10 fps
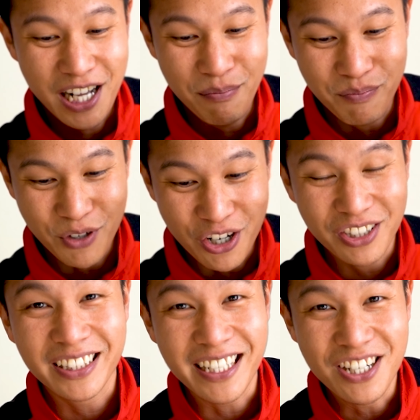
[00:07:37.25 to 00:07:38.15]
I'm
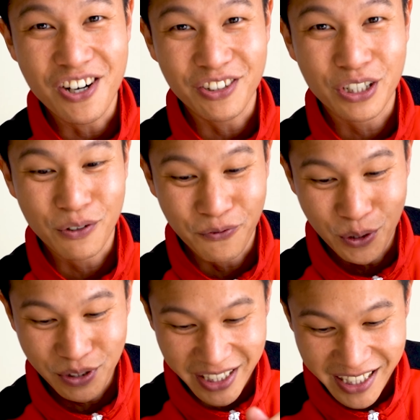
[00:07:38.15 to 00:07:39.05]
honestly not looking
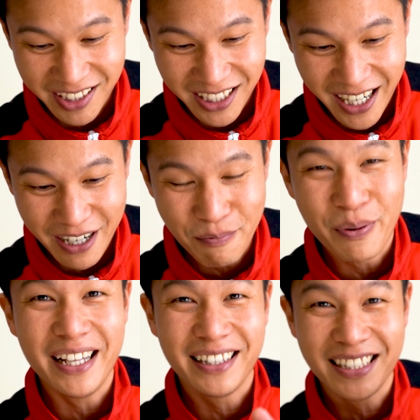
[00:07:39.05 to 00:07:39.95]
forward to this side,
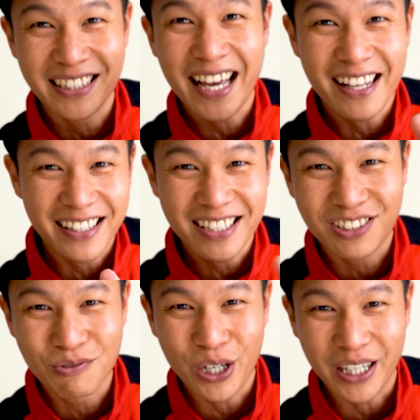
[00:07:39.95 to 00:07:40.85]
but let's see how these
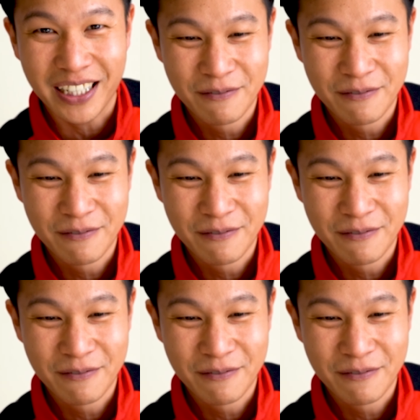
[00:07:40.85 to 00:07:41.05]
work.